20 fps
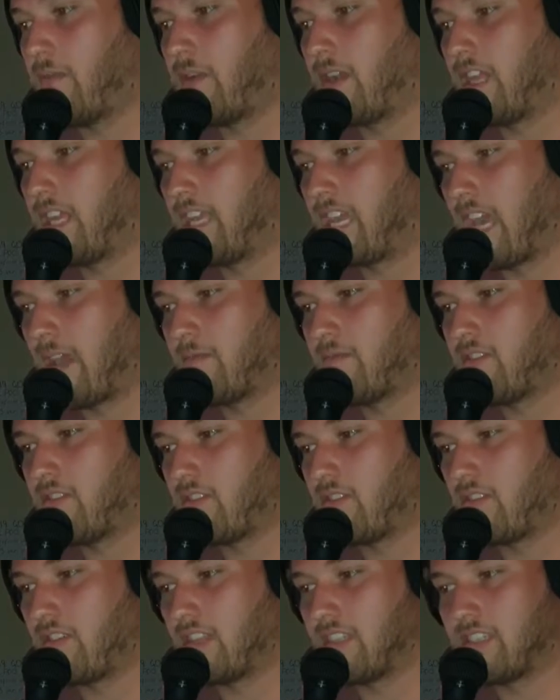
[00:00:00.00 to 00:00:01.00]
then when he came
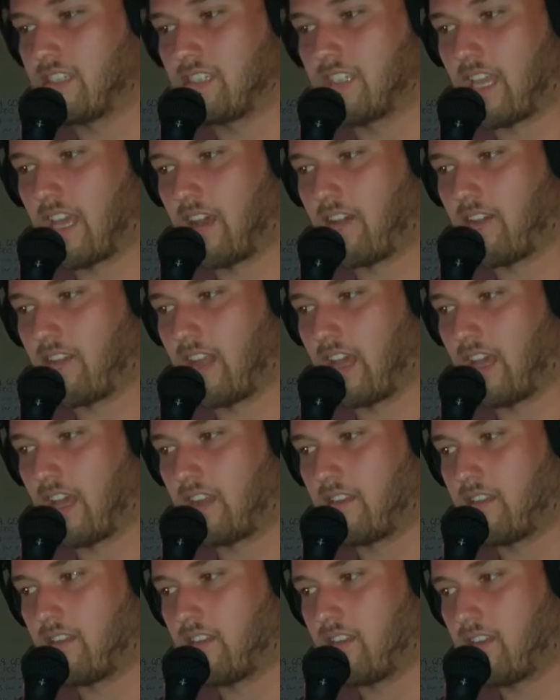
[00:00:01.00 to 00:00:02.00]
to, this is how it
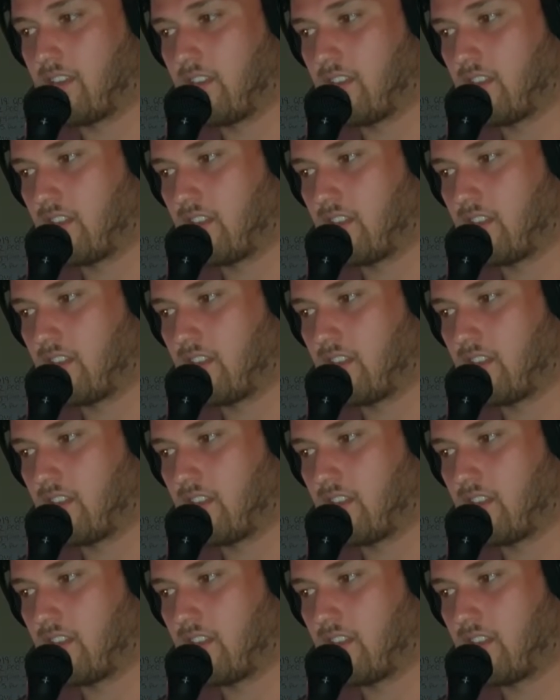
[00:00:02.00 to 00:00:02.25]
had...